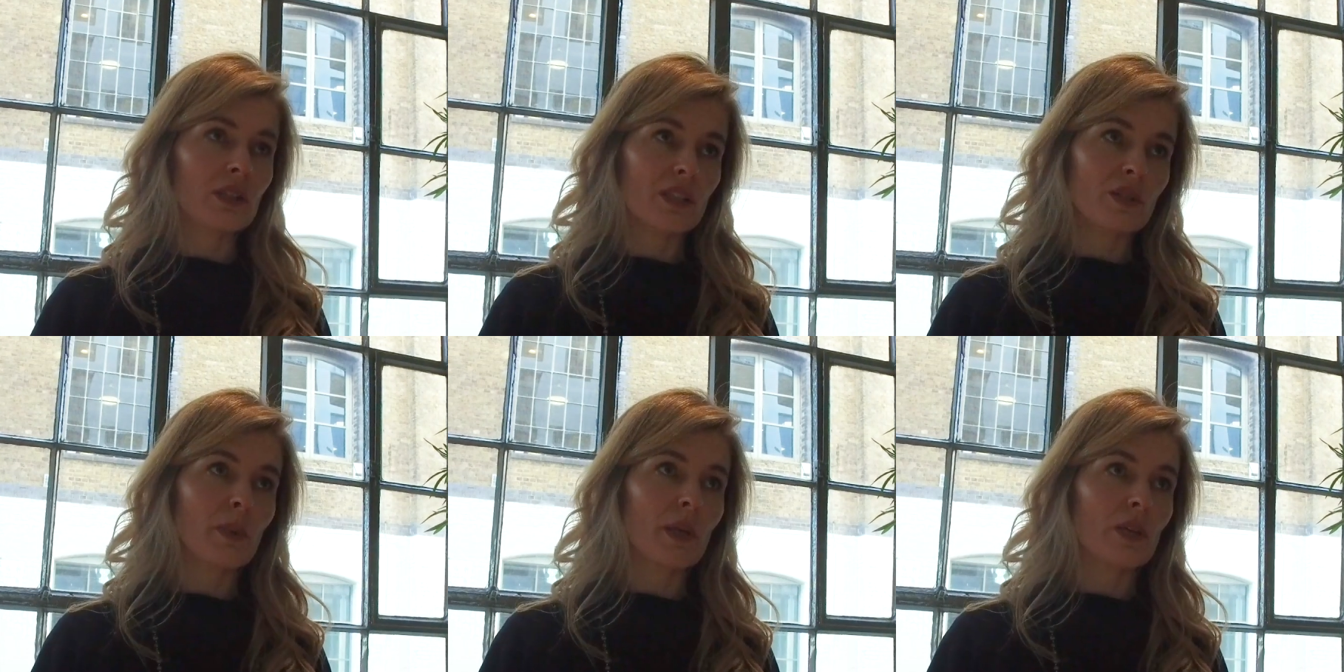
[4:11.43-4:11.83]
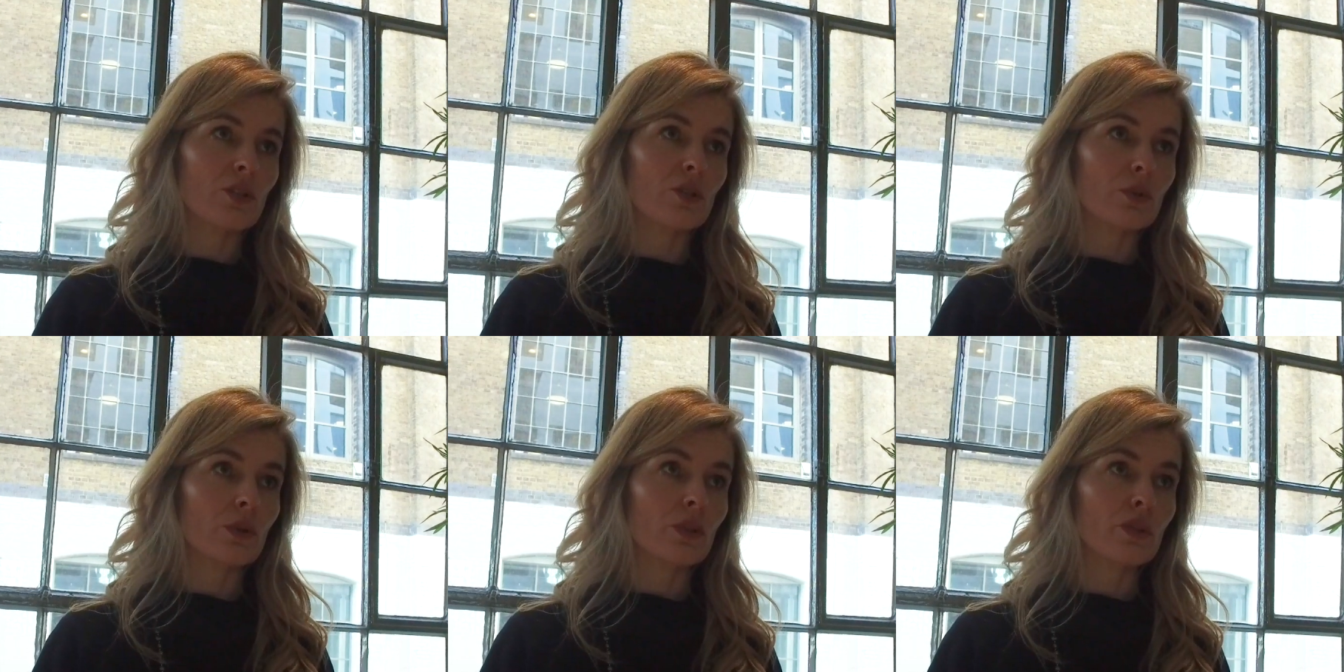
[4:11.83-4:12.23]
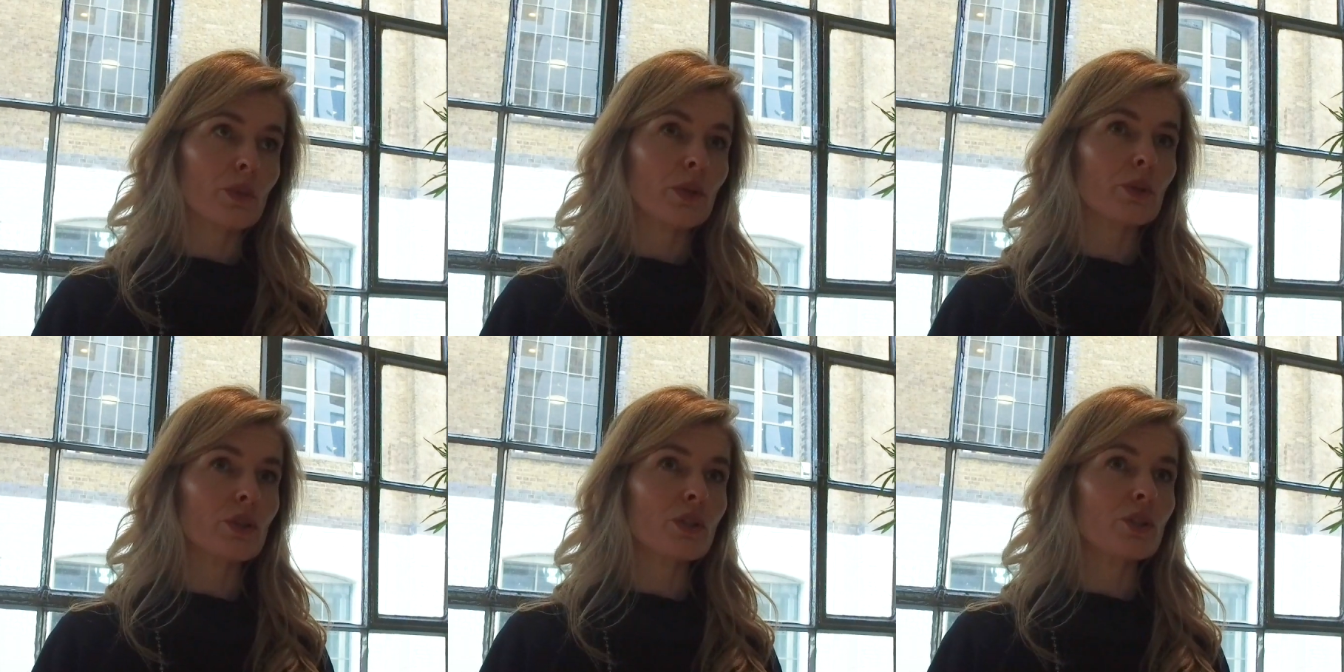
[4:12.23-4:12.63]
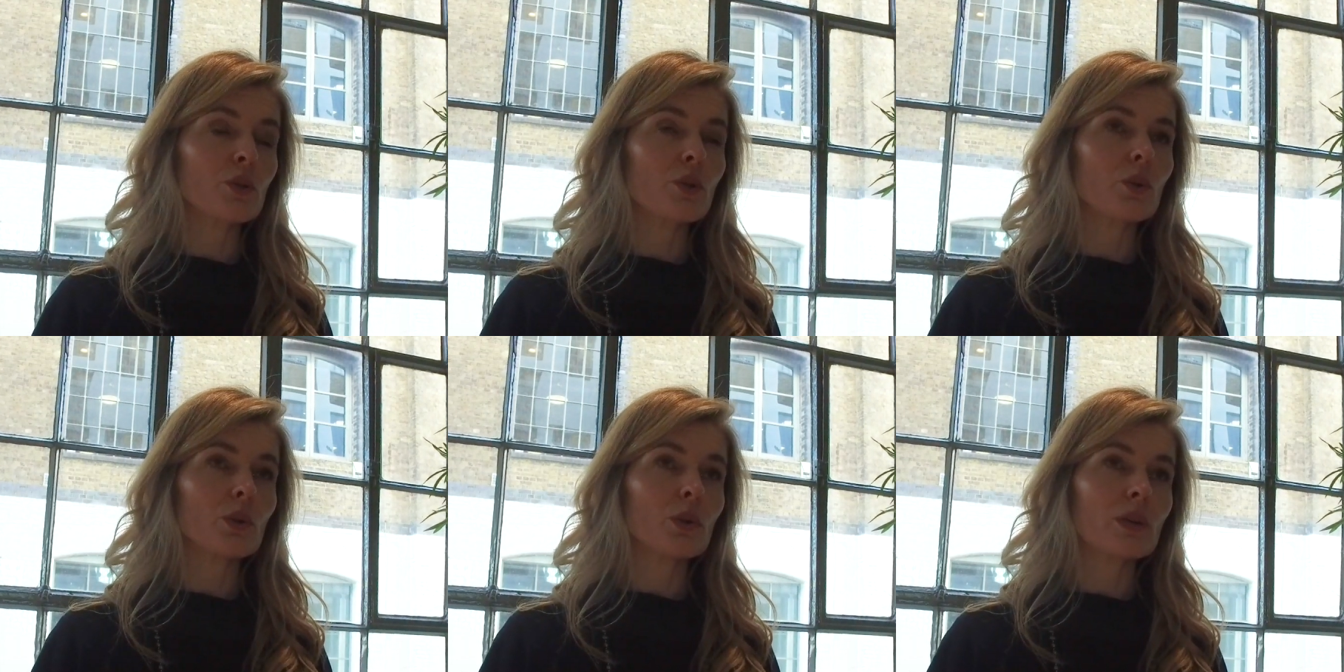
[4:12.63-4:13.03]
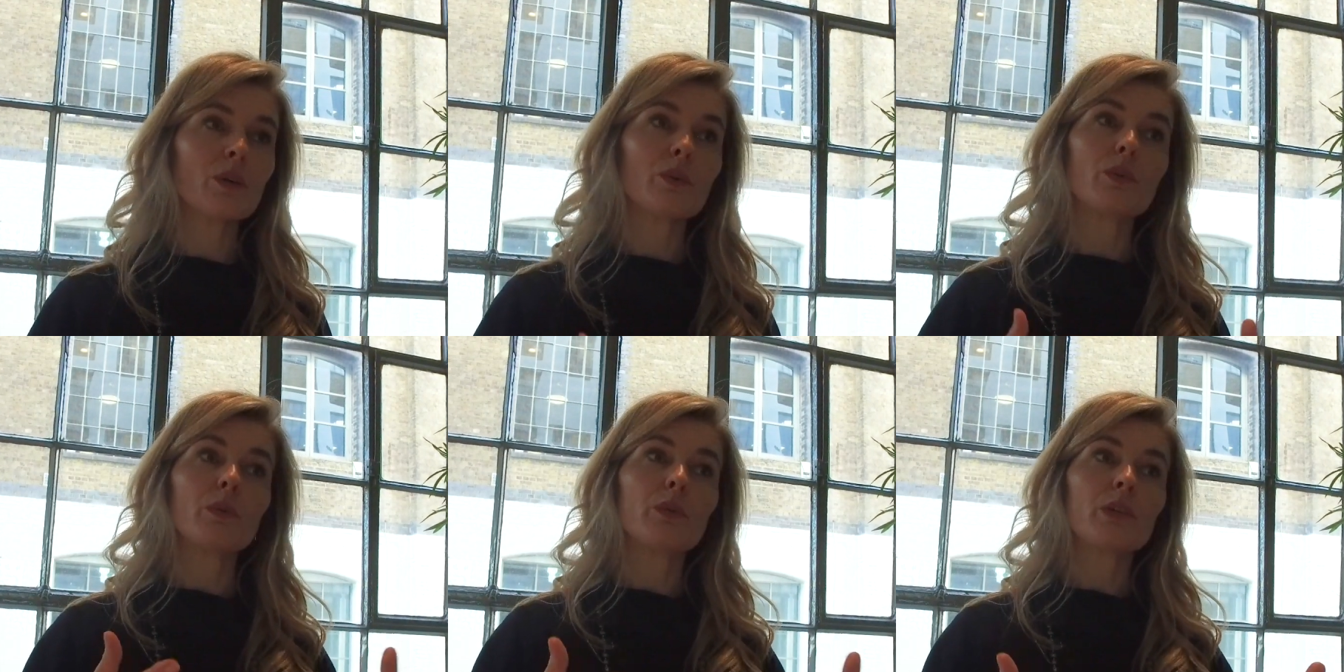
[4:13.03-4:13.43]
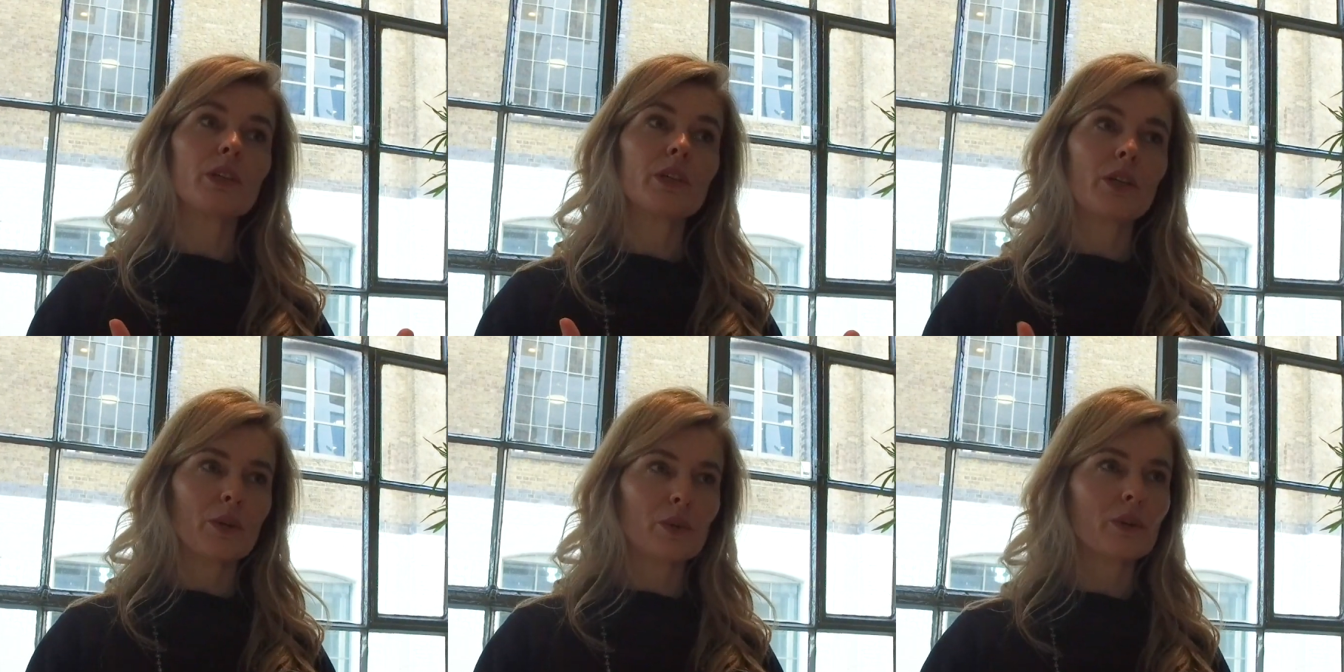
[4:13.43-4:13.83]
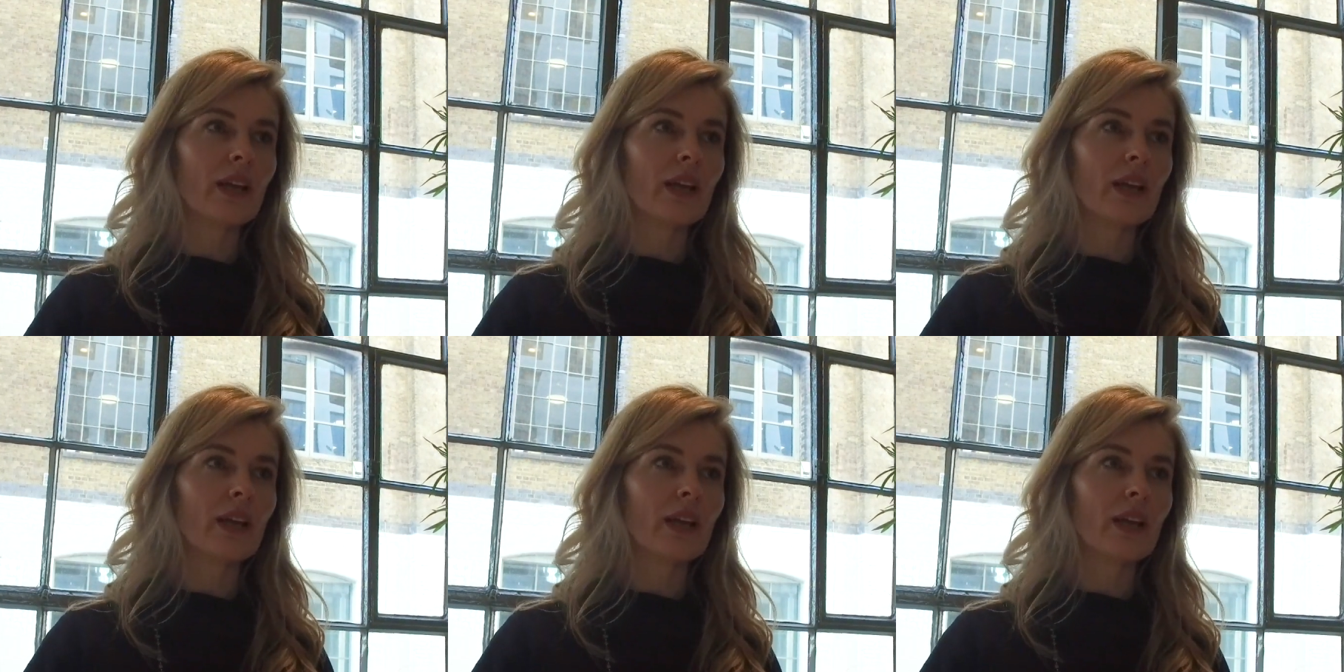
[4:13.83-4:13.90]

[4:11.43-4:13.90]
as space tourists, because it's no longer we will go,